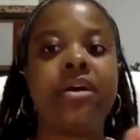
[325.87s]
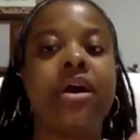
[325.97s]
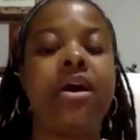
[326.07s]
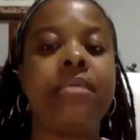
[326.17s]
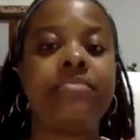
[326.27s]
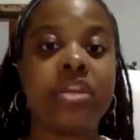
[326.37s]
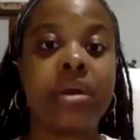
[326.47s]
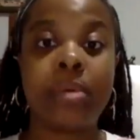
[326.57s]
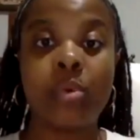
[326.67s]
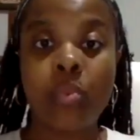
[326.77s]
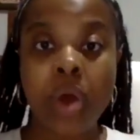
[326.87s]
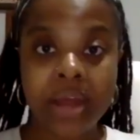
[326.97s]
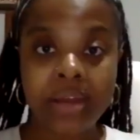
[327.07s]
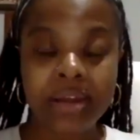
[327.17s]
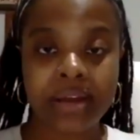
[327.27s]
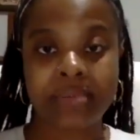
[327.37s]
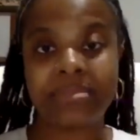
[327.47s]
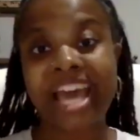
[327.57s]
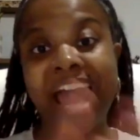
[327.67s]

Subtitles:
The number 1 comes